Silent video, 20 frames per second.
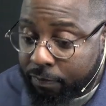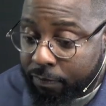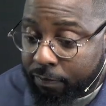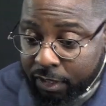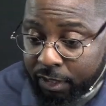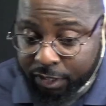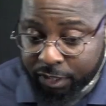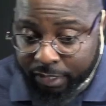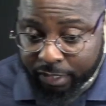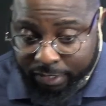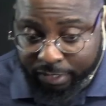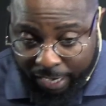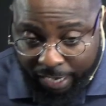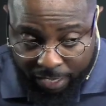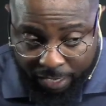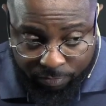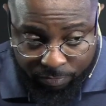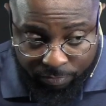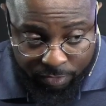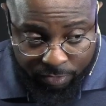of the
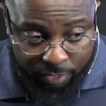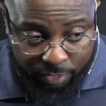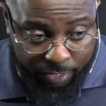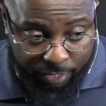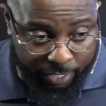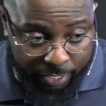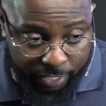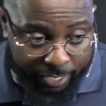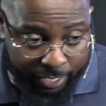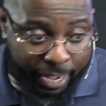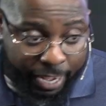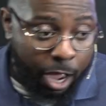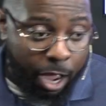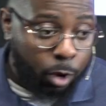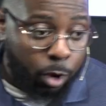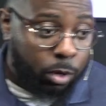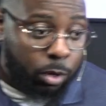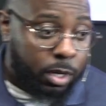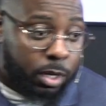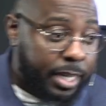Gentiles. And
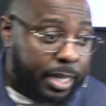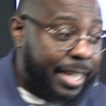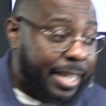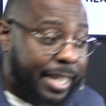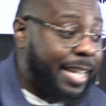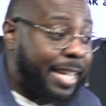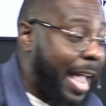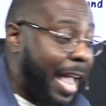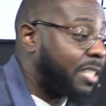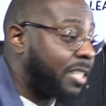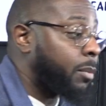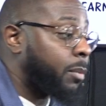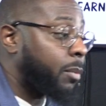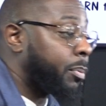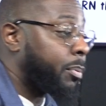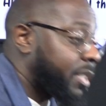now he has to